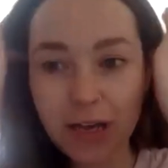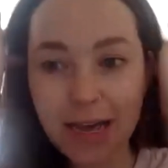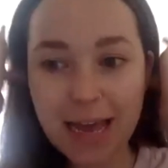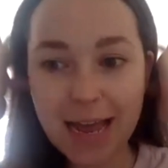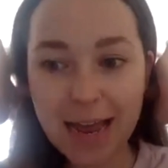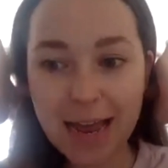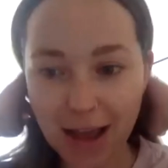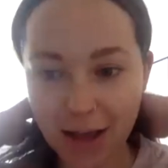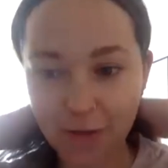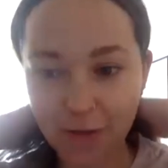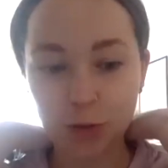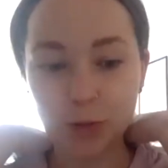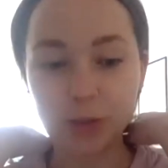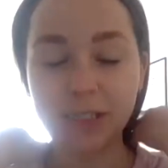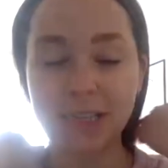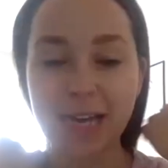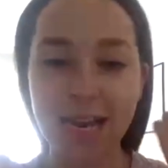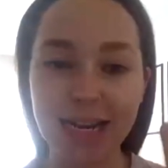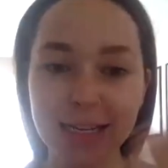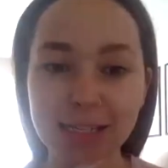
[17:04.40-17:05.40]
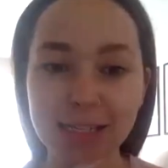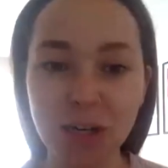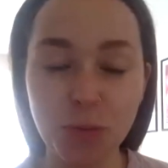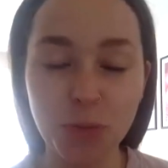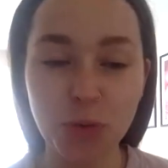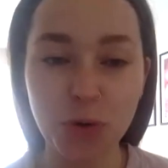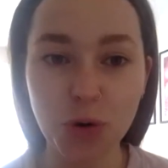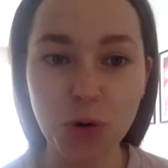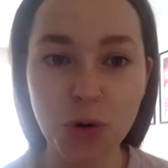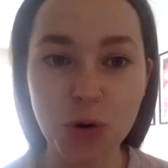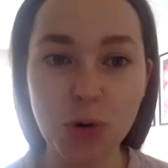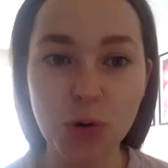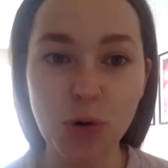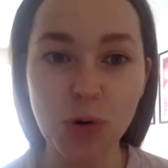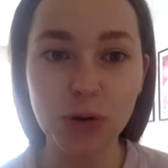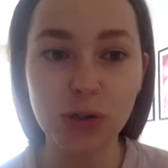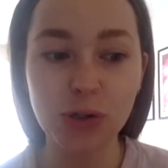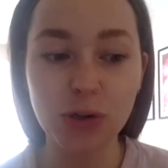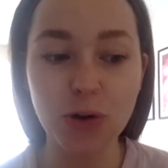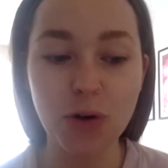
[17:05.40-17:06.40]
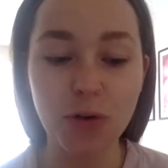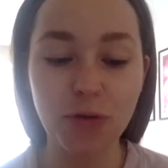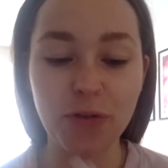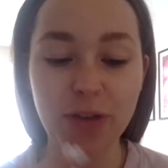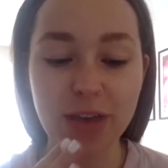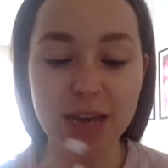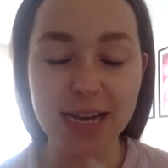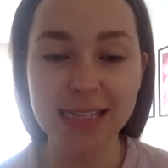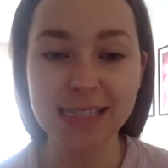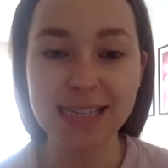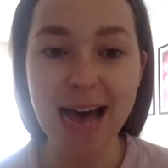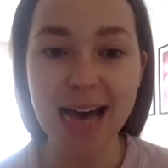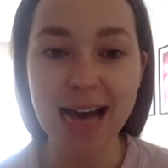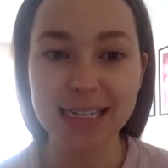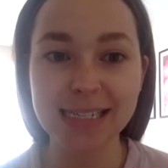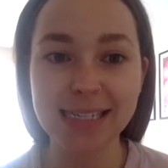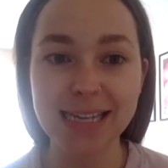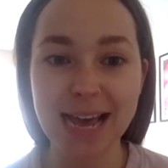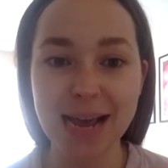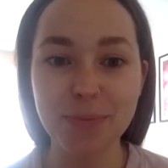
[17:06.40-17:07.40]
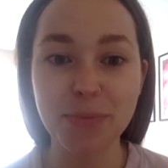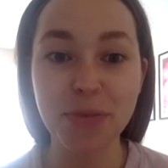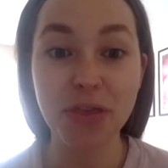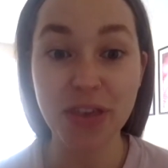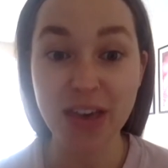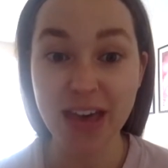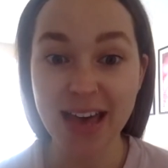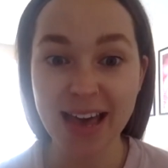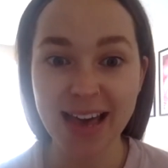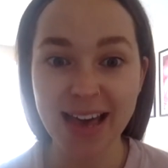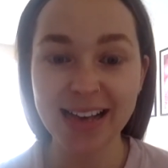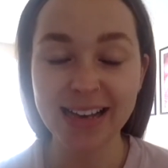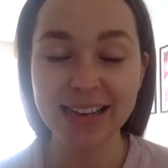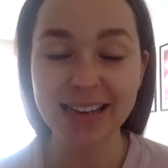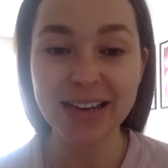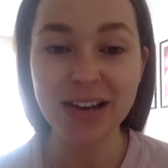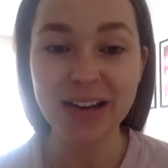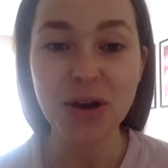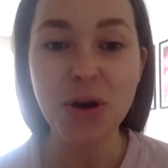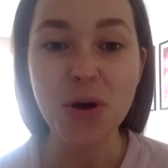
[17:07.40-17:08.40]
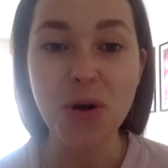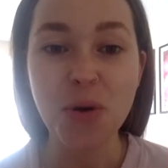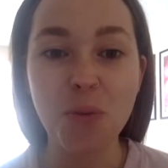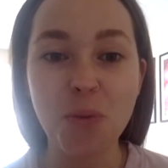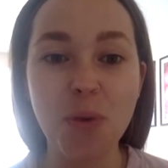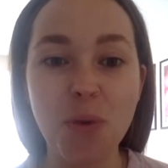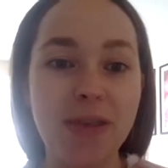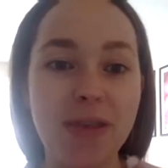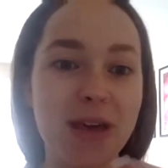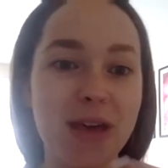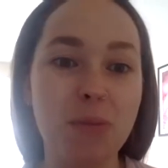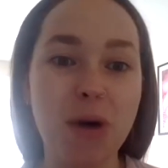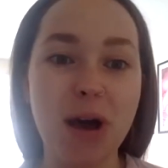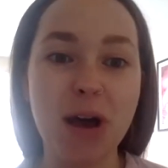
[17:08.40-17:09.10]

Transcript: if you're selling someone a course of the exact same thing, it's not